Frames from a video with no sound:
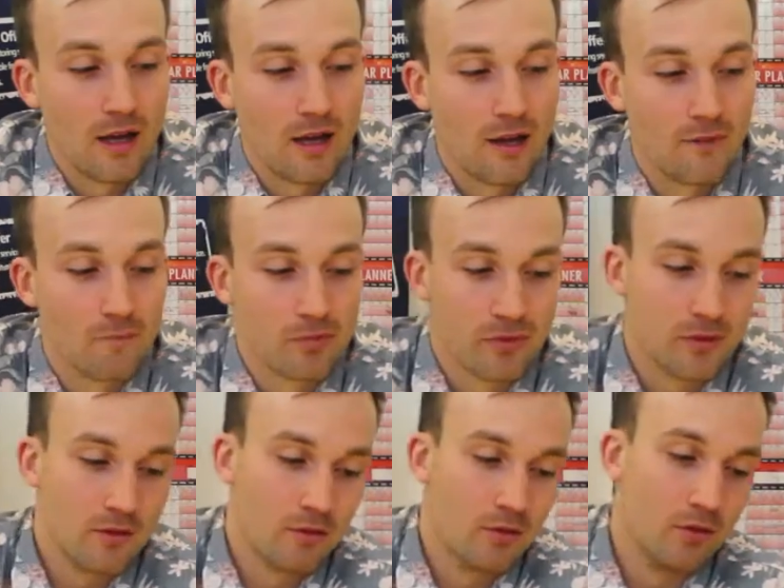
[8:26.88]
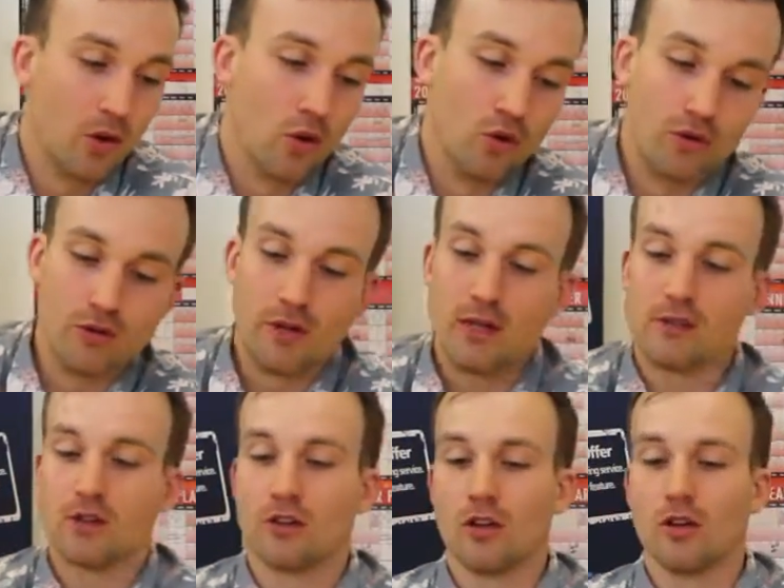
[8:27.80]
All you
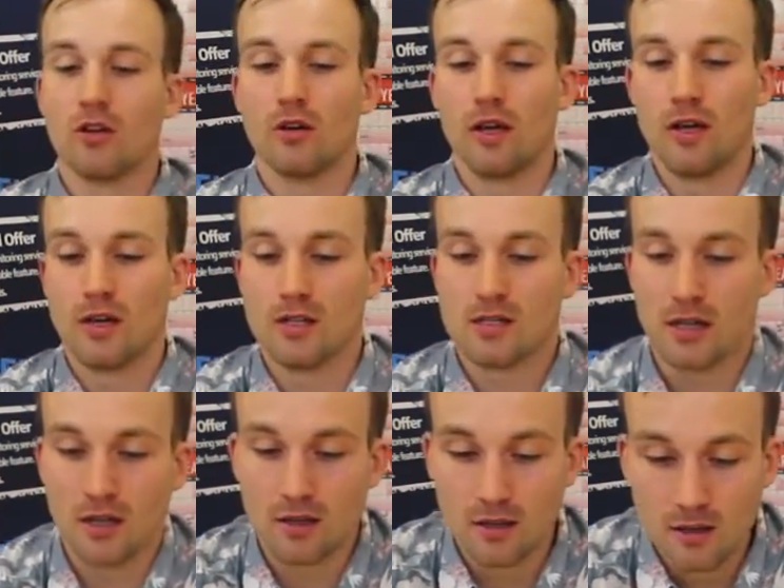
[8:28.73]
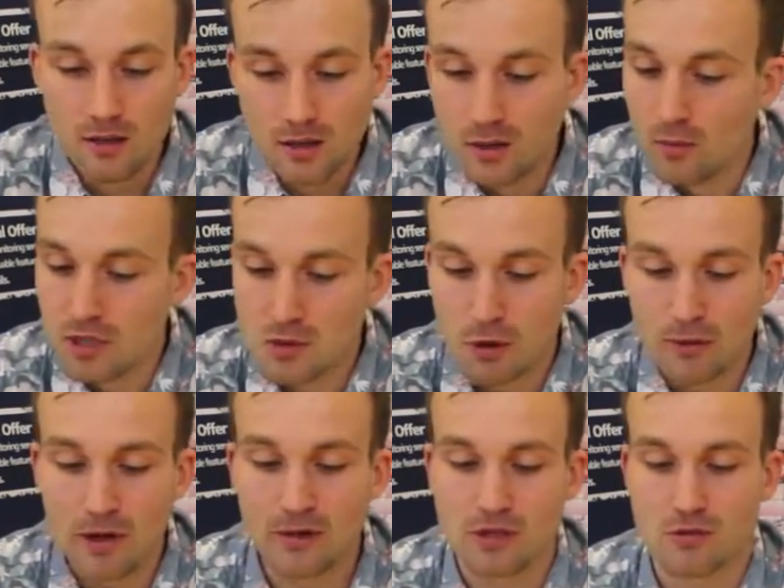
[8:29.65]
need to do is, we
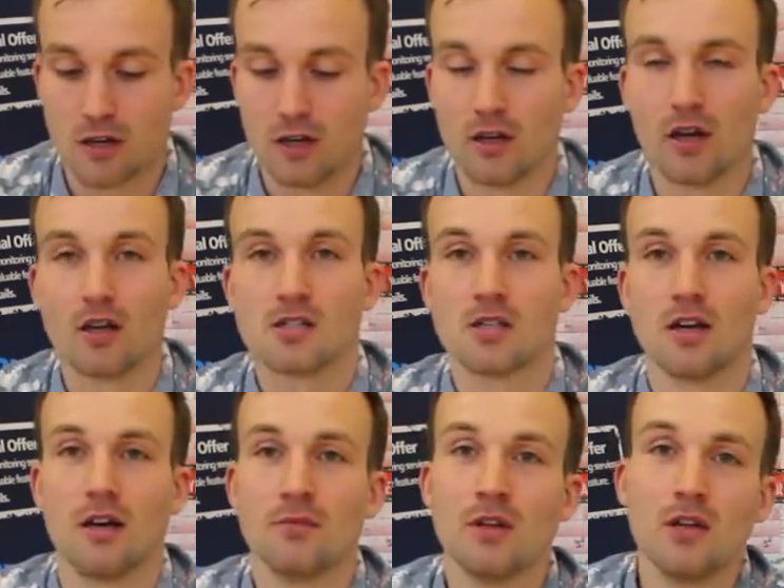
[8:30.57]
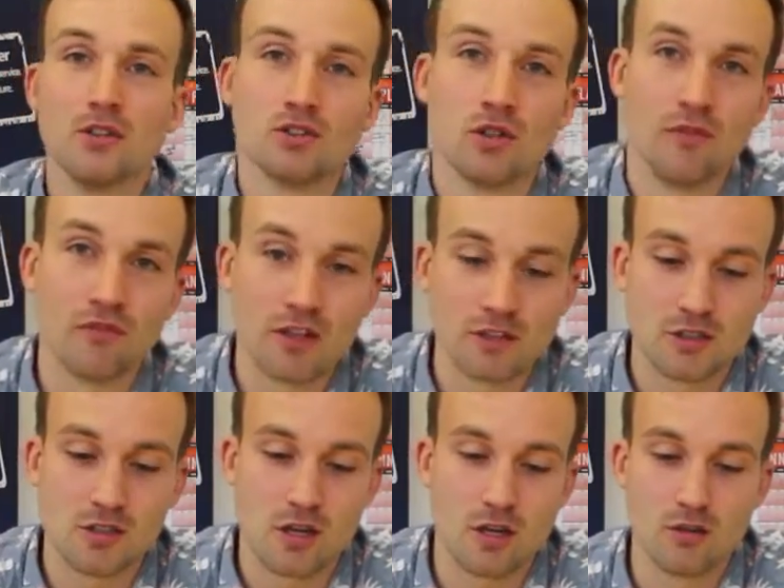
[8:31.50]
spoke about this right last time, joint
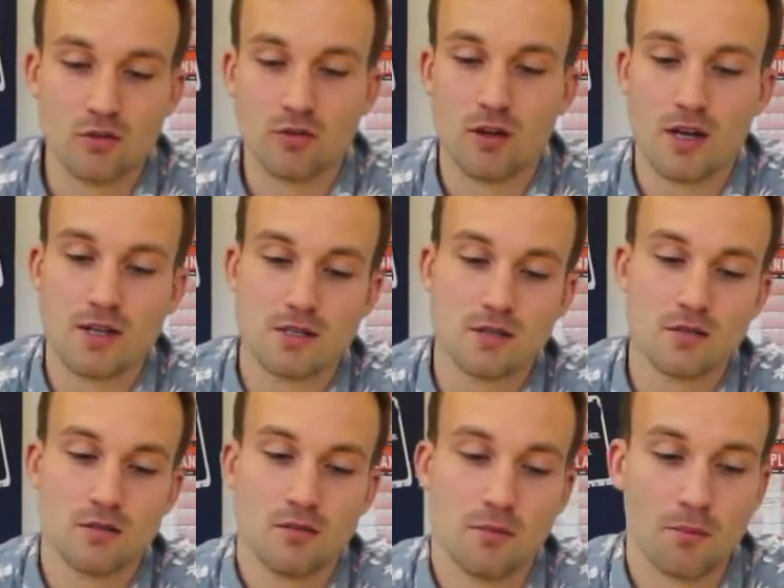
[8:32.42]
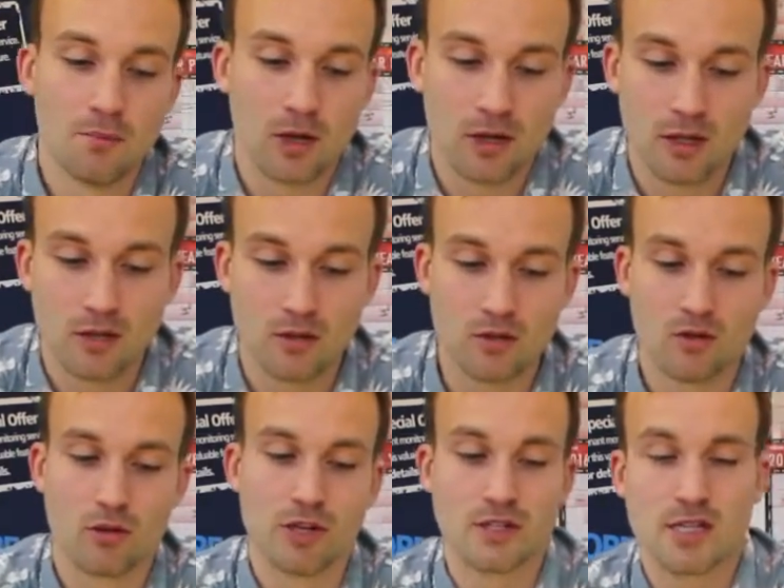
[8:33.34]
ventures aren't always money
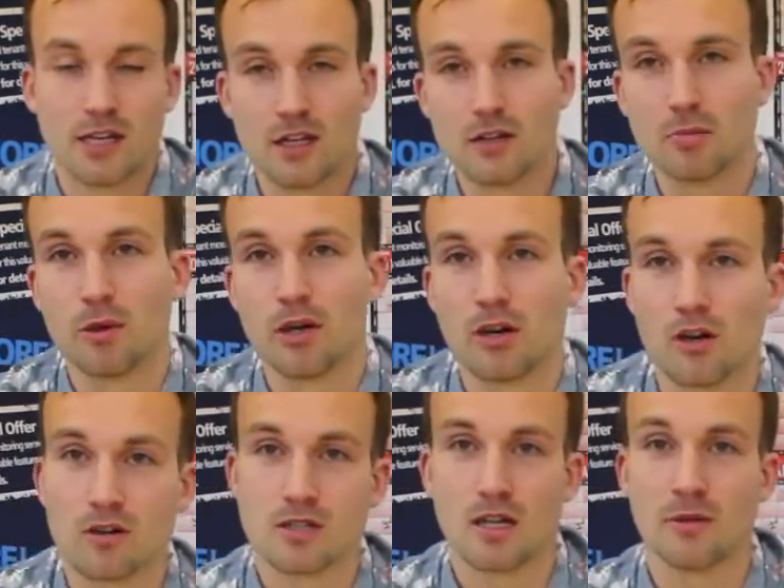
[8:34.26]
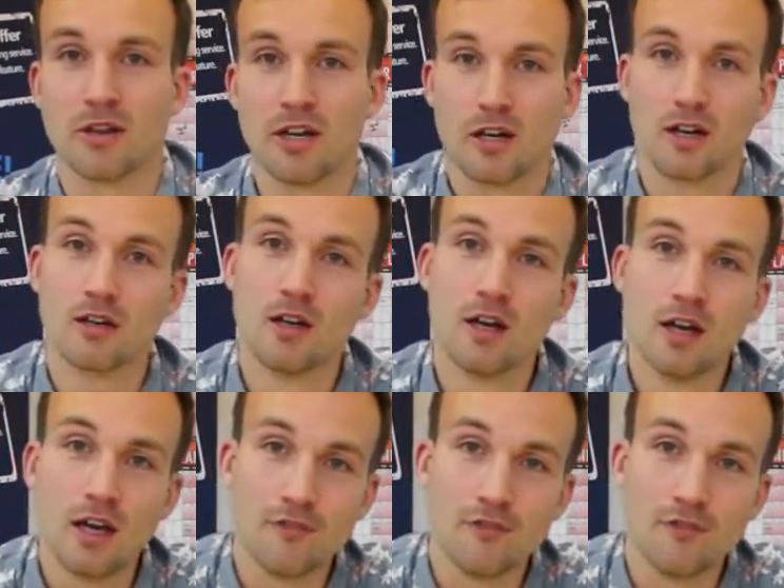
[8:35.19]
orientated, but a lot of the time they are.